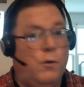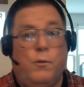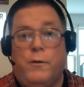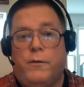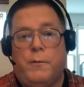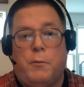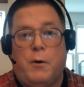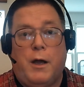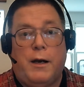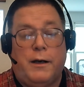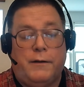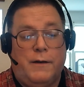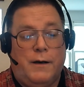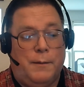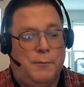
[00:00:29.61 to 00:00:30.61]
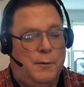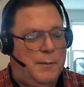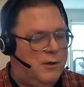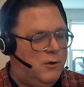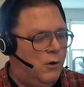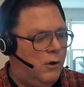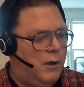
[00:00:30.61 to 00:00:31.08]
with the product that I'm going to
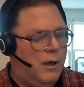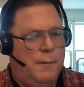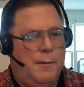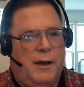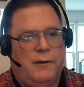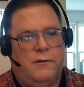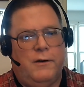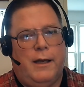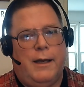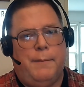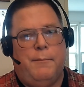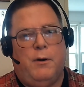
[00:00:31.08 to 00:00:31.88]
be talking about today.